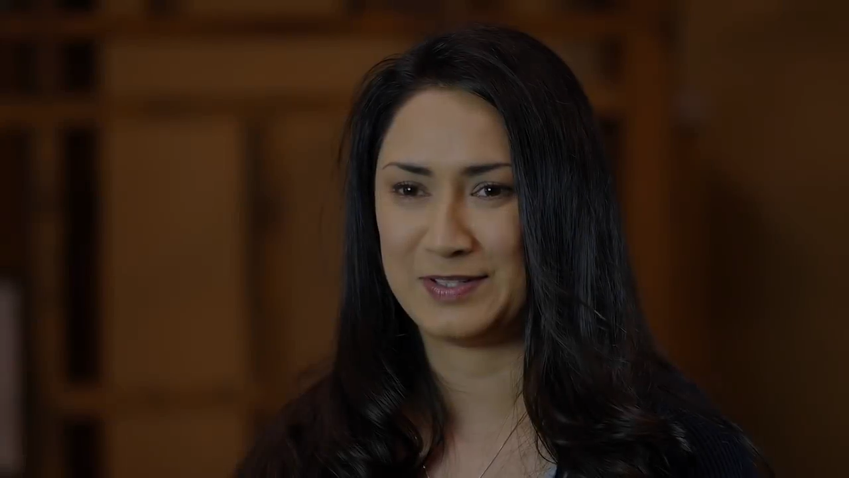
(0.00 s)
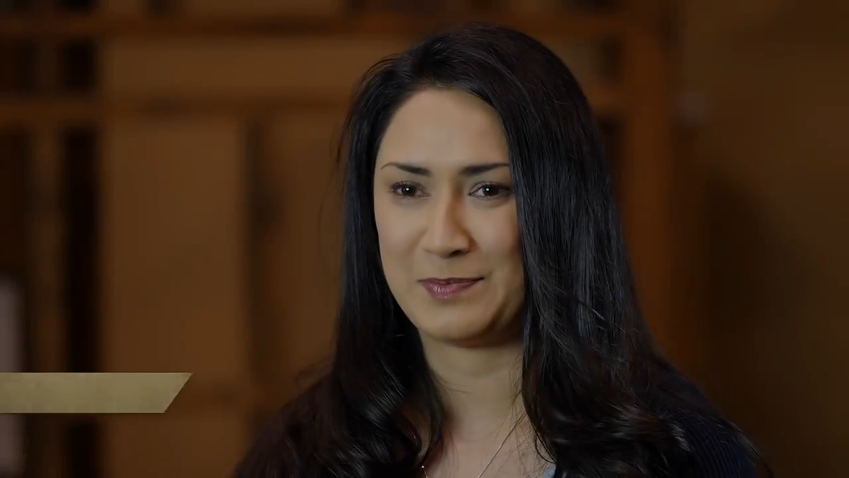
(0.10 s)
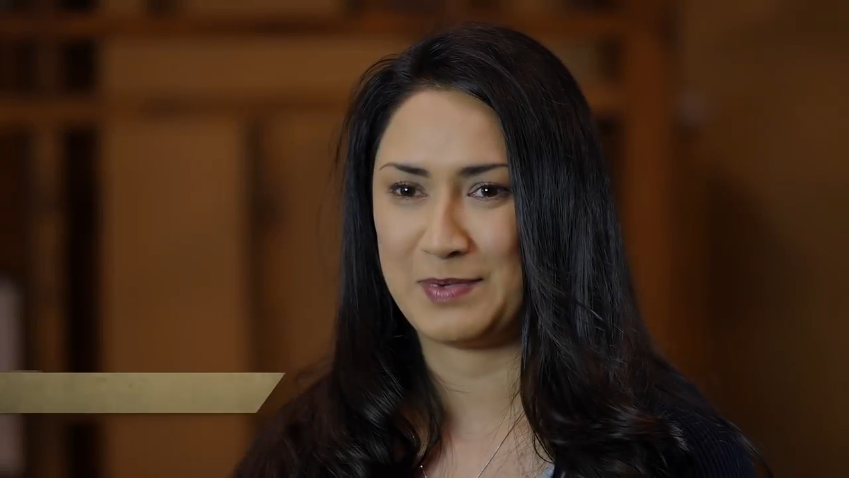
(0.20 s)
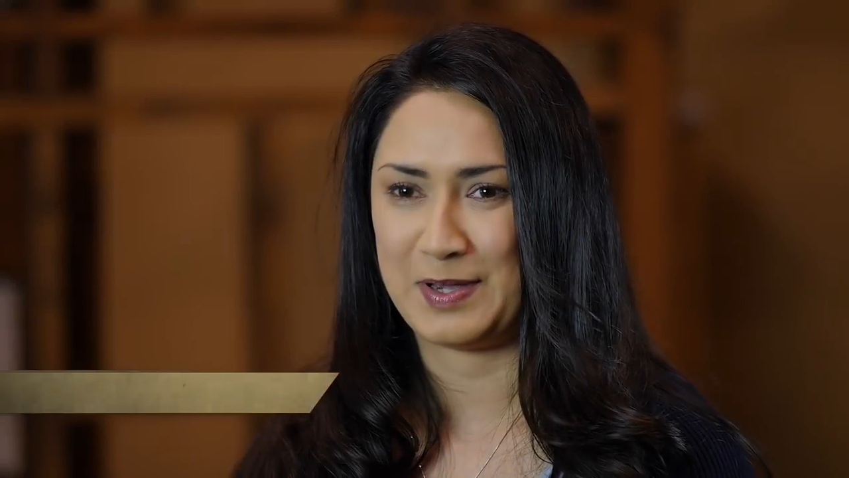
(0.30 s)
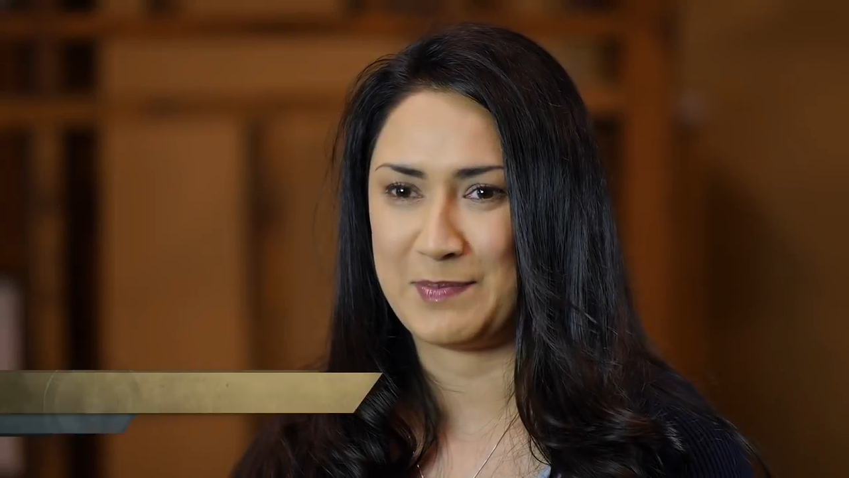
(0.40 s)
to
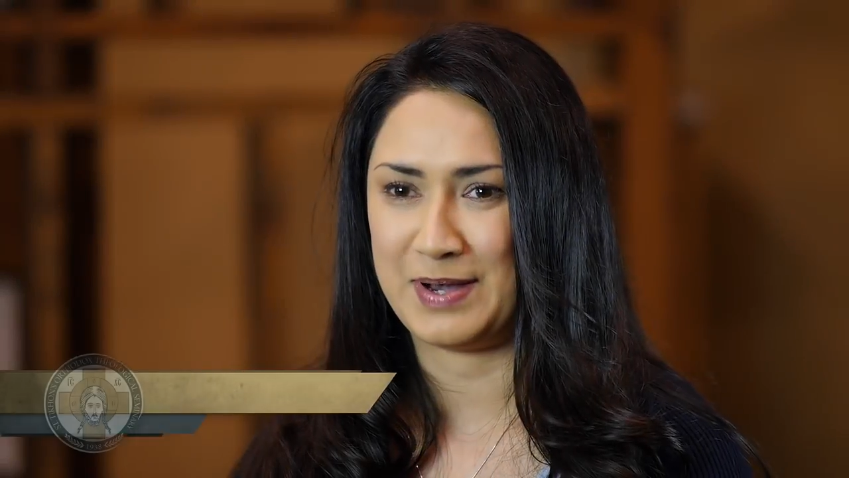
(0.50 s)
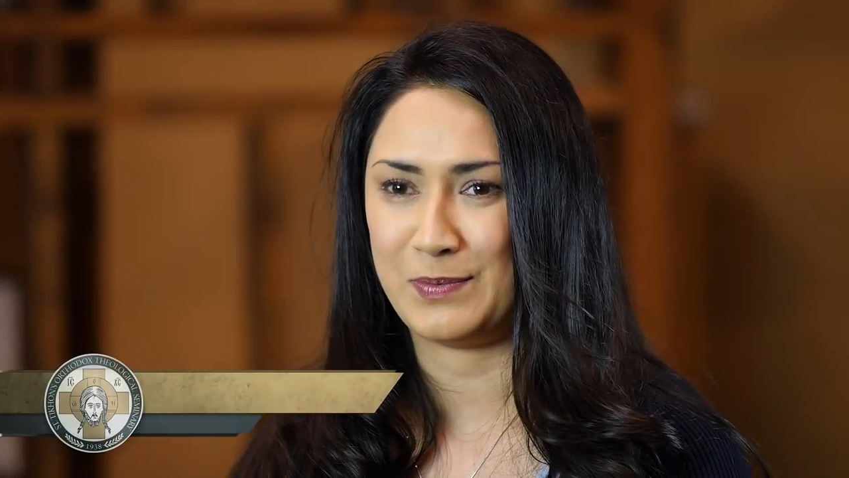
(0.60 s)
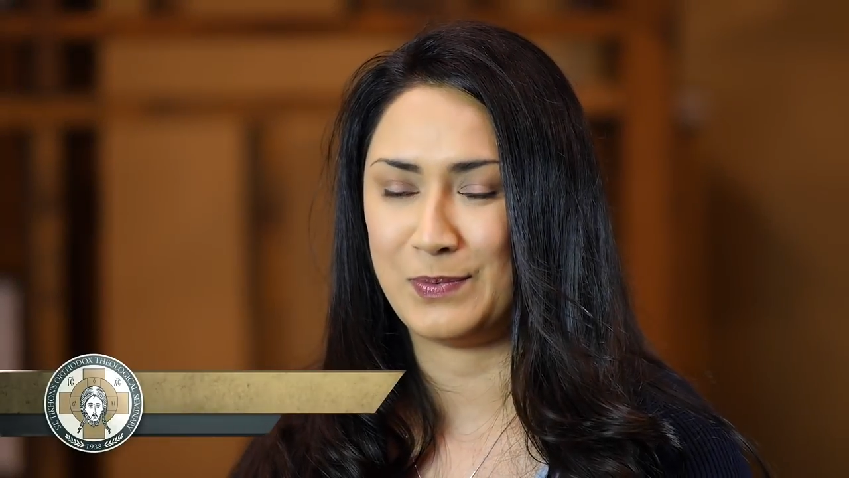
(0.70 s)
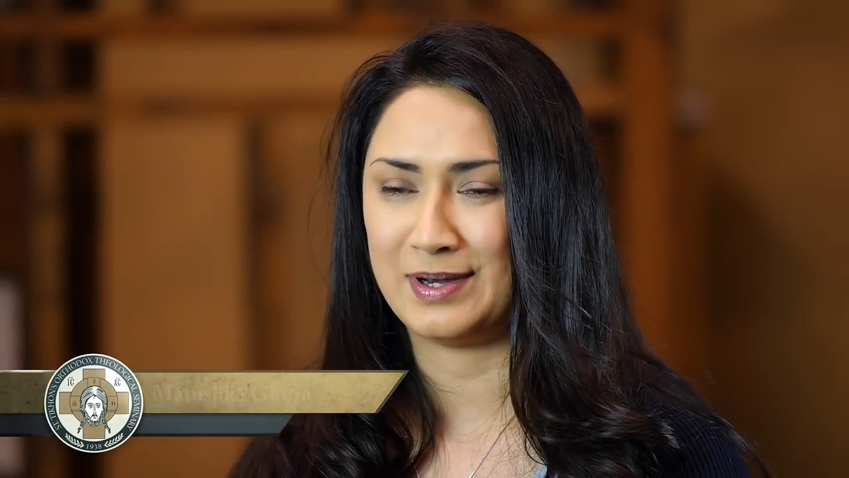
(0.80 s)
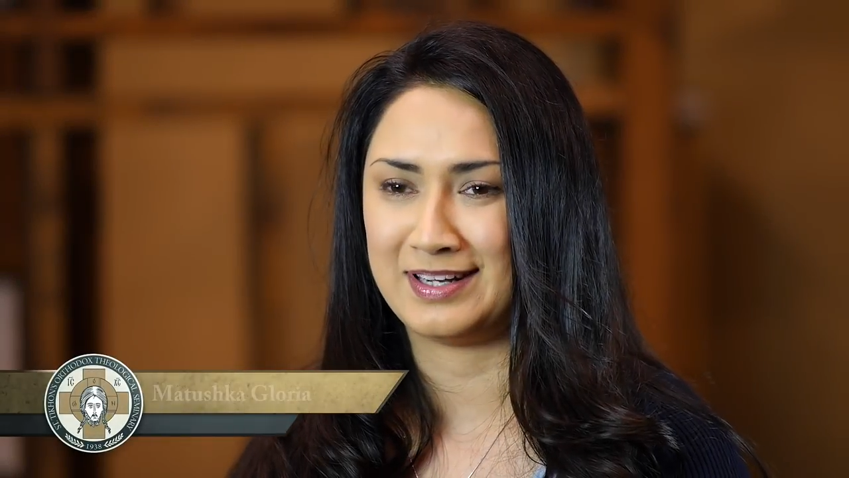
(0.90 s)
me about
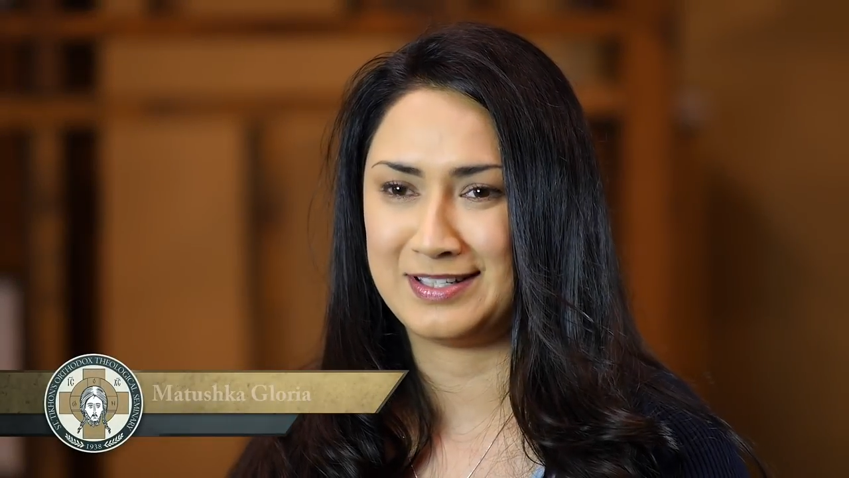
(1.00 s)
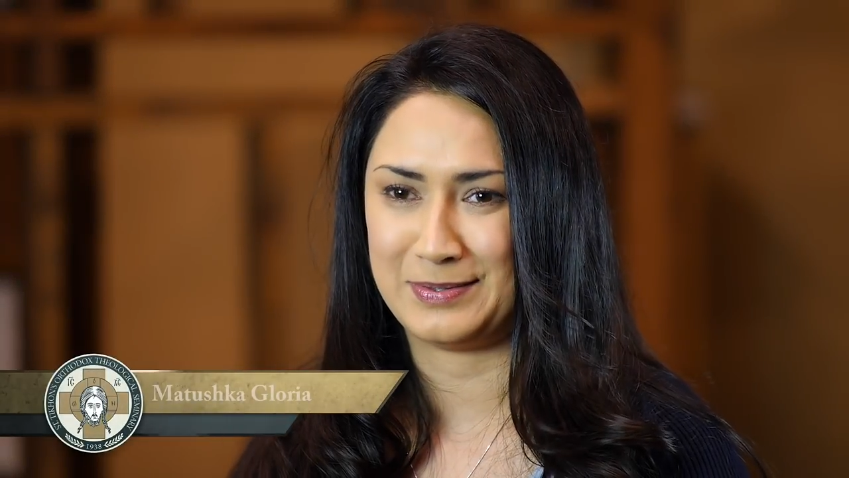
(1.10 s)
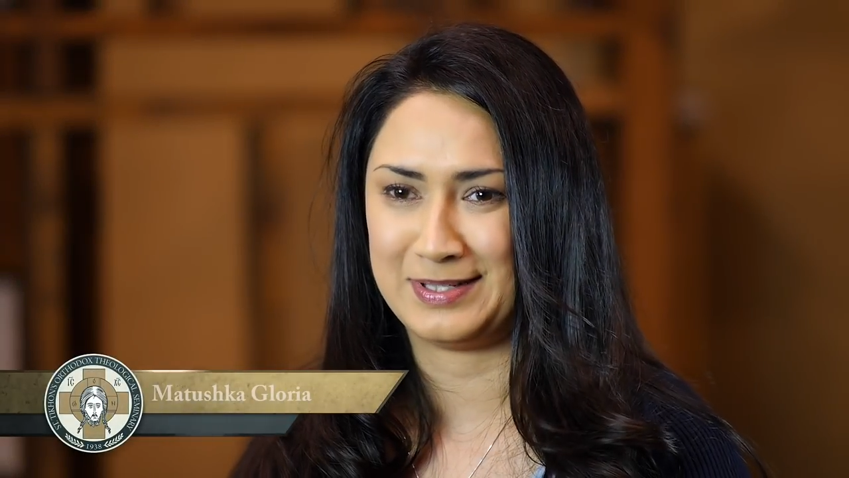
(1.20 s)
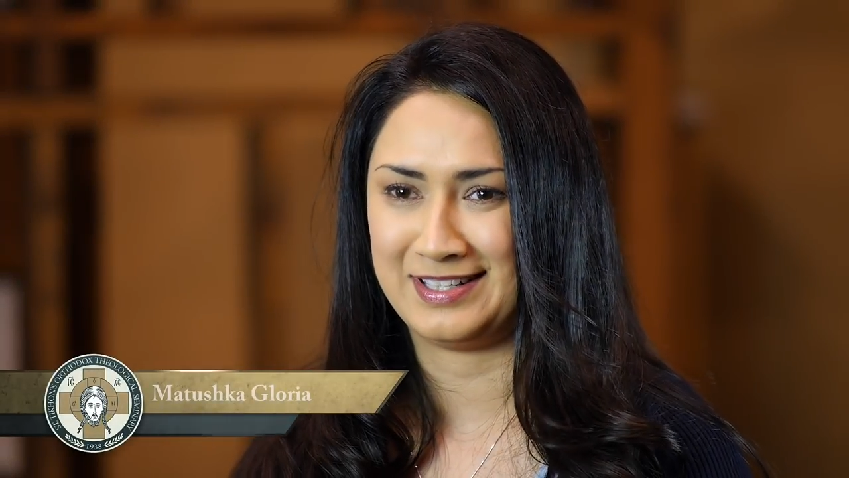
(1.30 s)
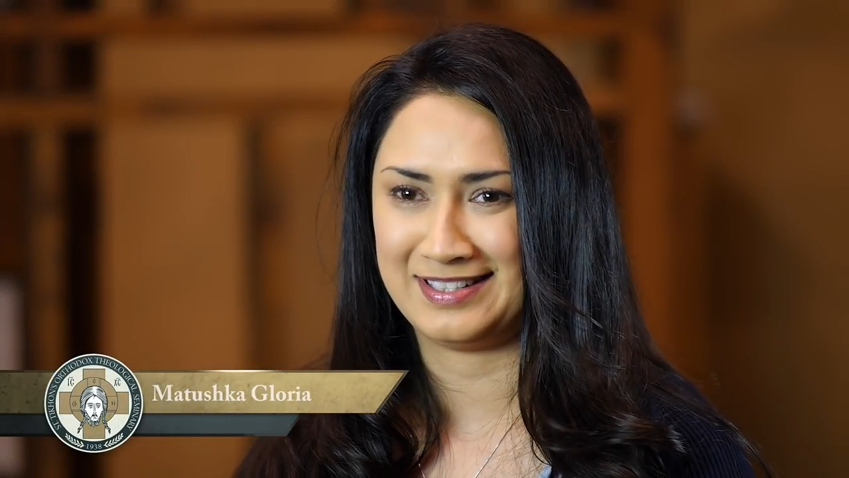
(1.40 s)
wanting to
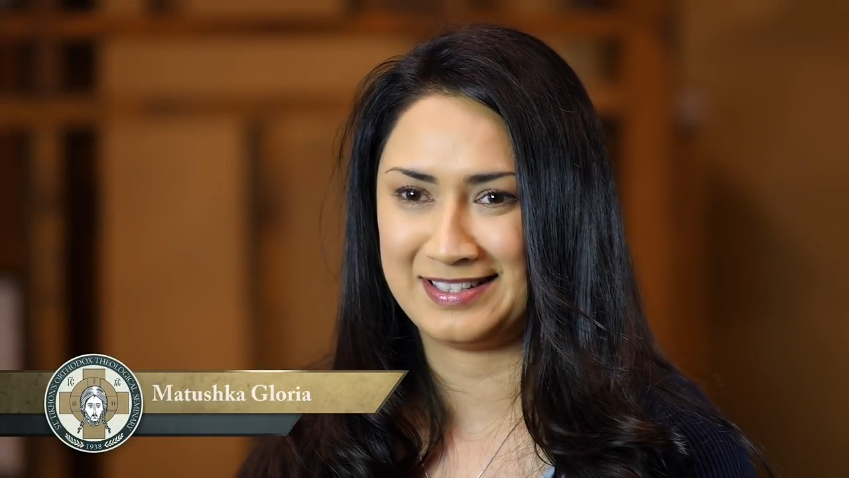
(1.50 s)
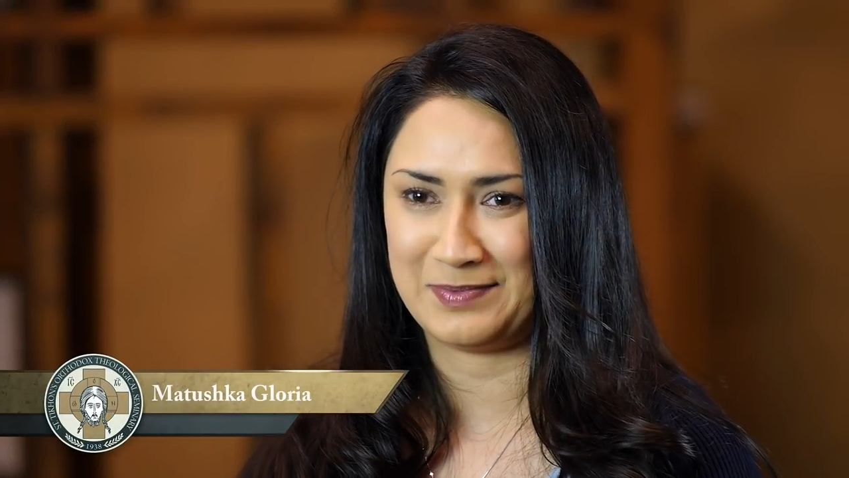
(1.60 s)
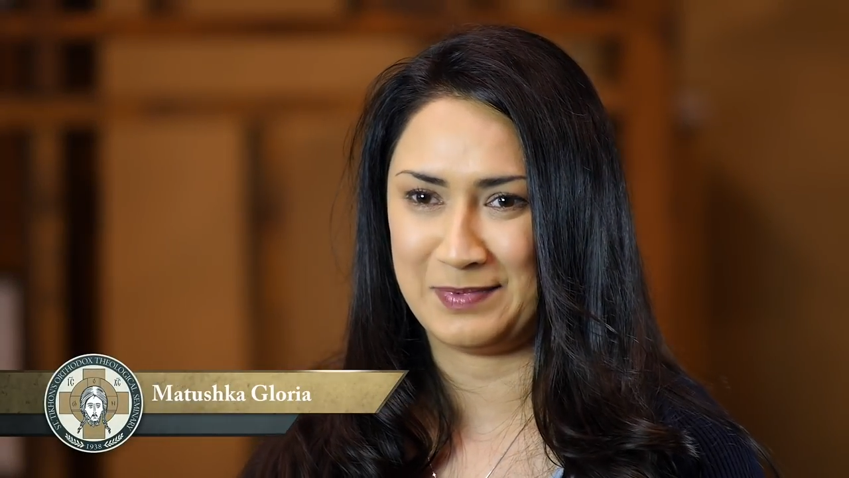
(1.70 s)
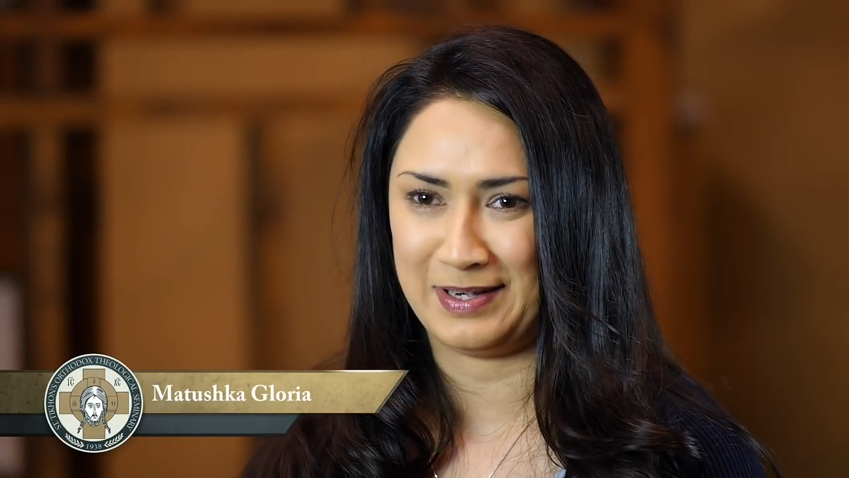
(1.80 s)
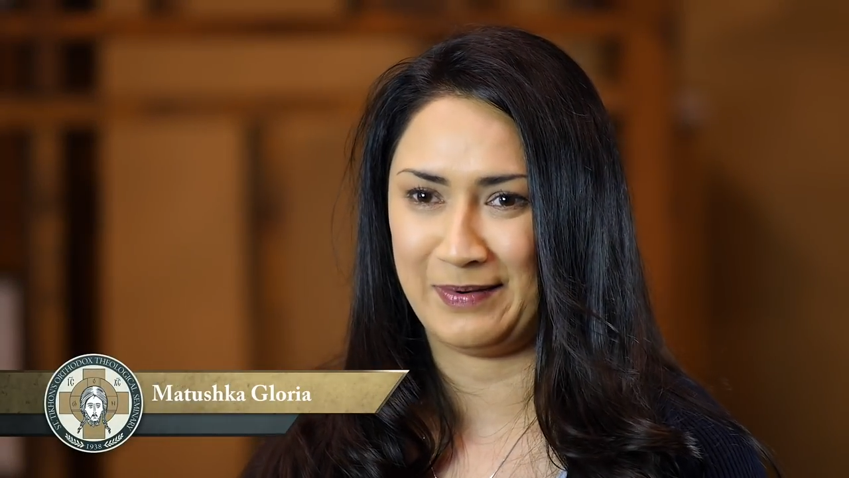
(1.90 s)
attend
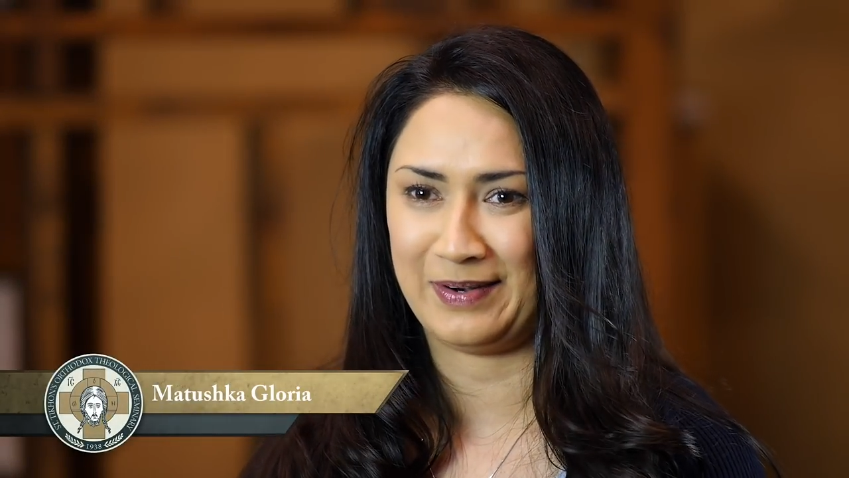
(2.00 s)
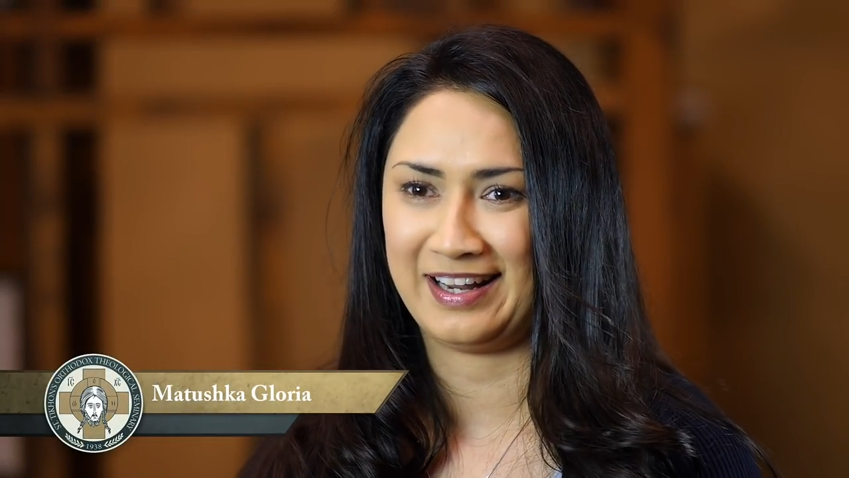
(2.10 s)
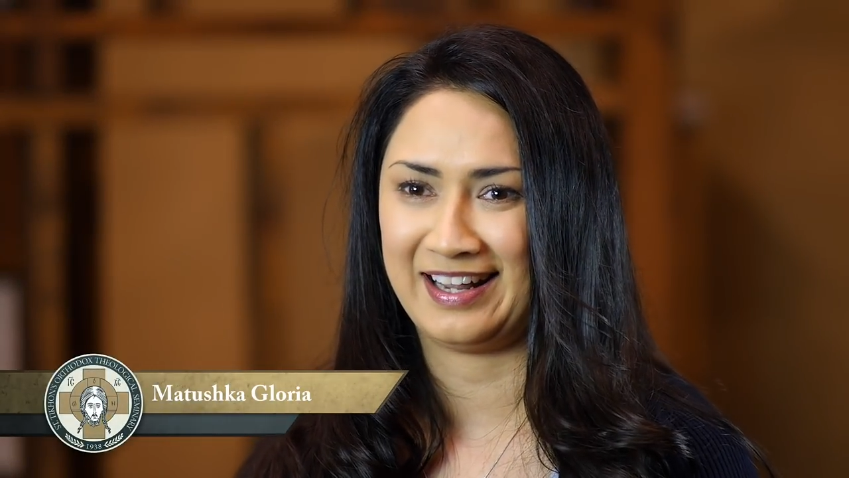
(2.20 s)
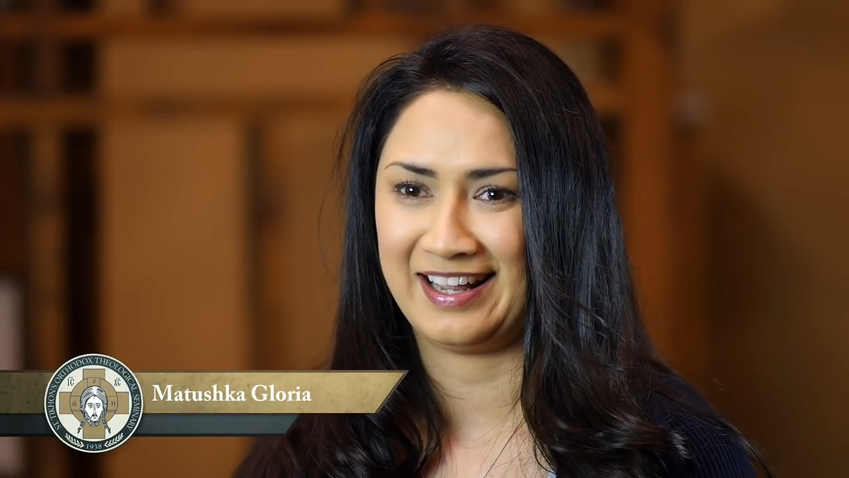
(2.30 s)
seminary,